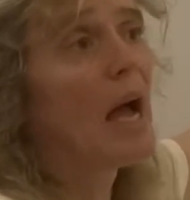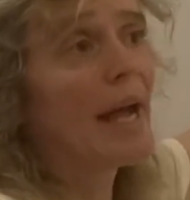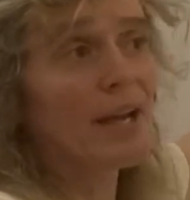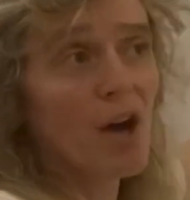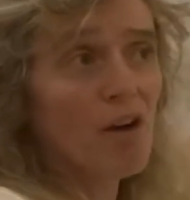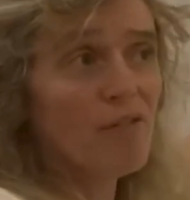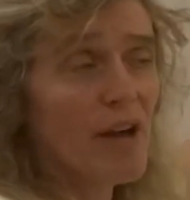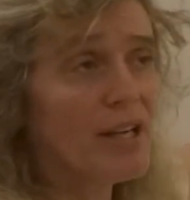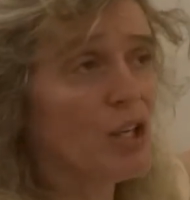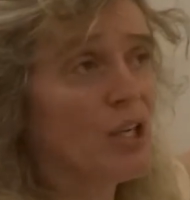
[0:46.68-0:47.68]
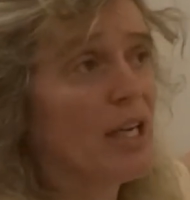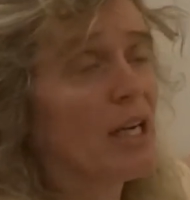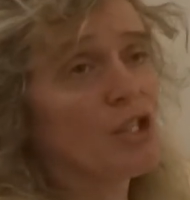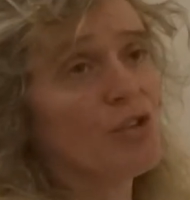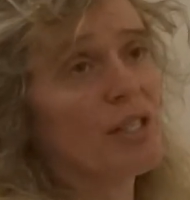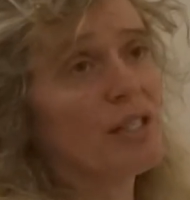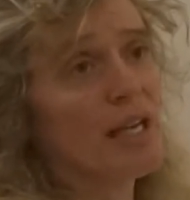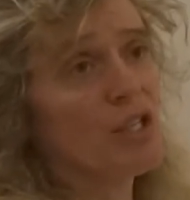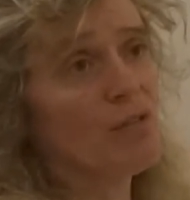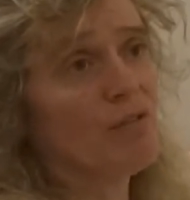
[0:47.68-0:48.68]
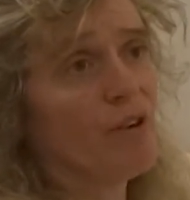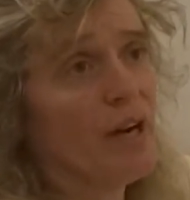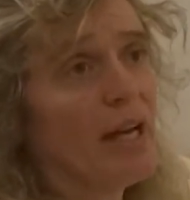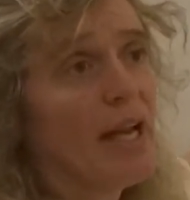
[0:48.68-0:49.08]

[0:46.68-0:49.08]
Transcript: And I can't find a good English translation for it.